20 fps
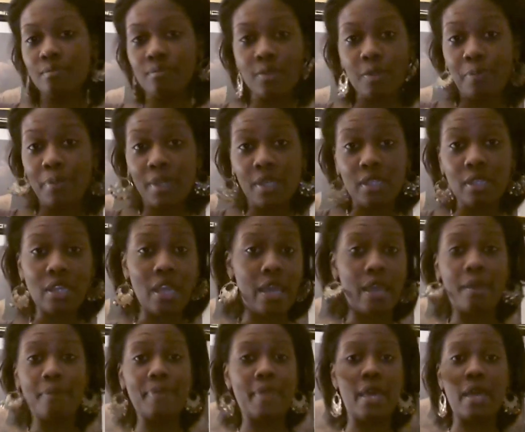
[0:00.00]
opinion.
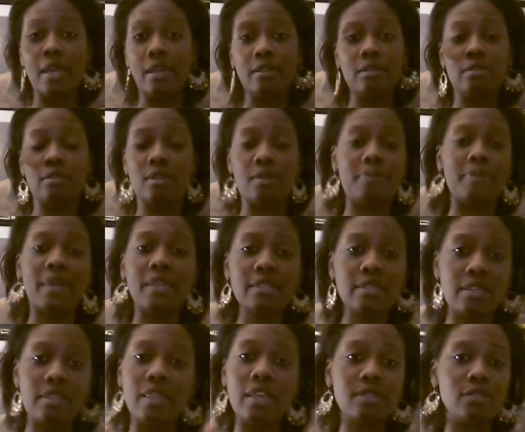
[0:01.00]
I'm not
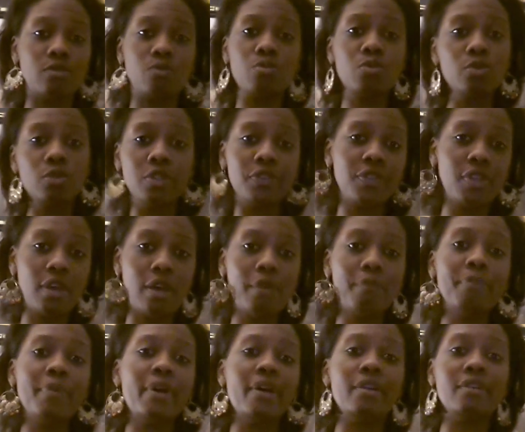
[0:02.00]
saying that's the rule of
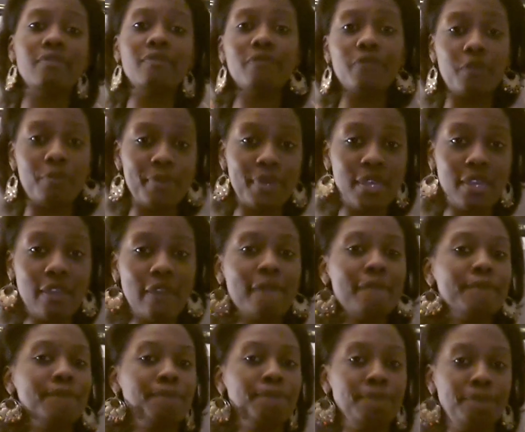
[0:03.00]
thumb, but for
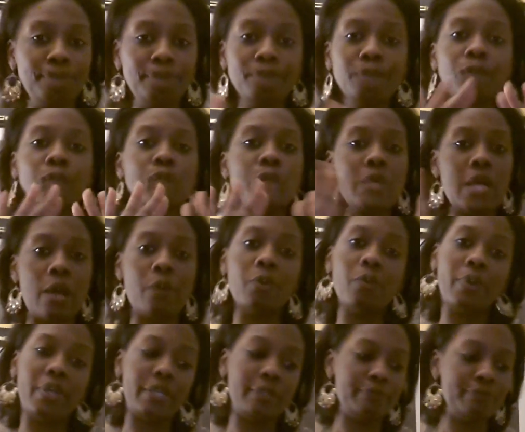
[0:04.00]
me, I
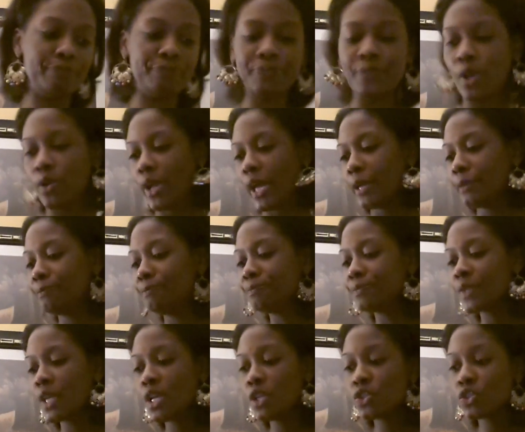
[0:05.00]
would wait. Okay,
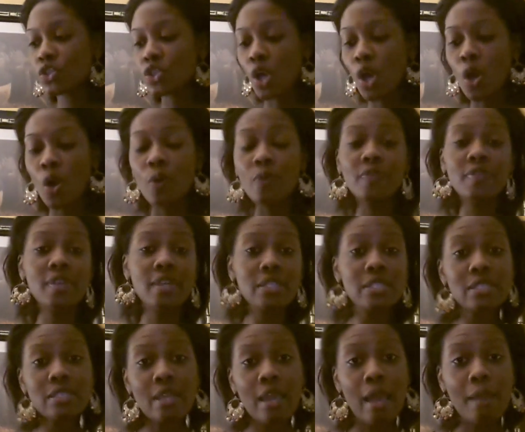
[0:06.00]
so
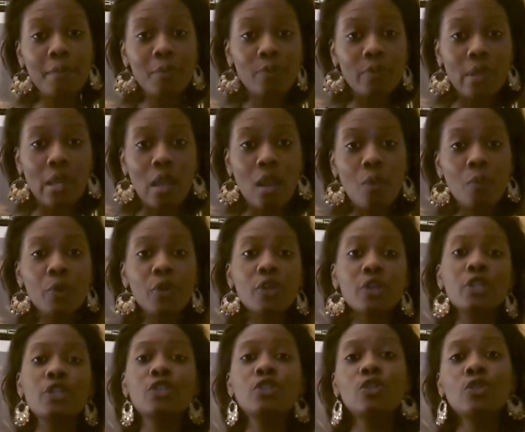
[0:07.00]
this time around we're
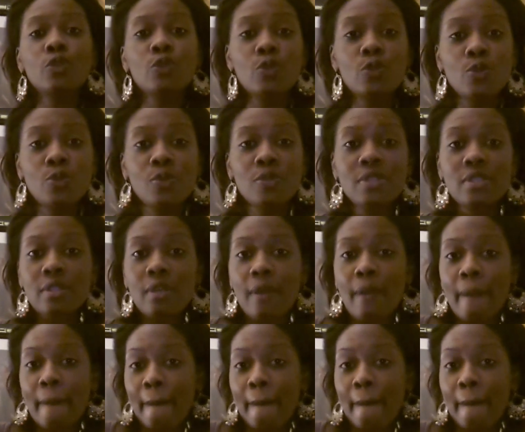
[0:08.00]
going to use,